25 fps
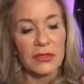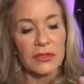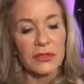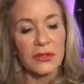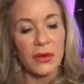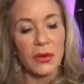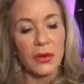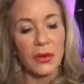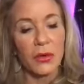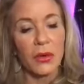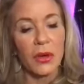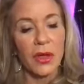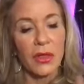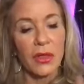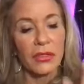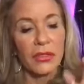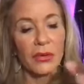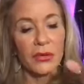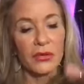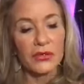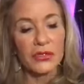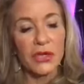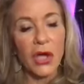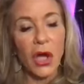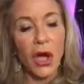So
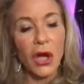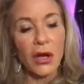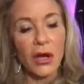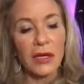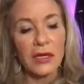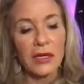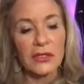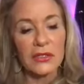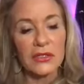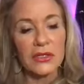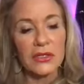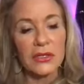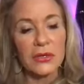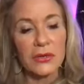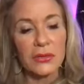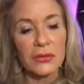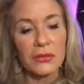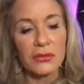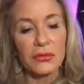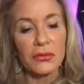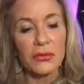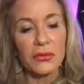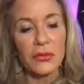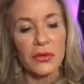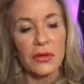they're talking to you
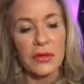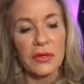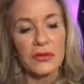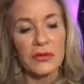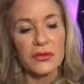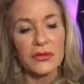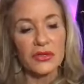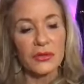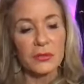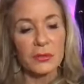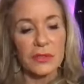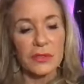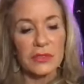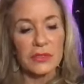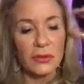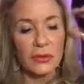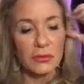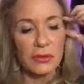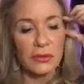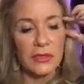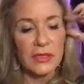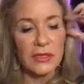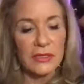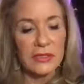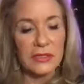through their instrument. So
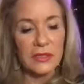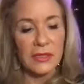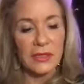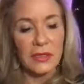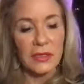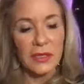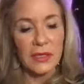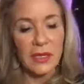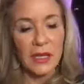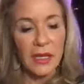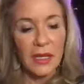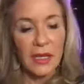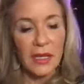listen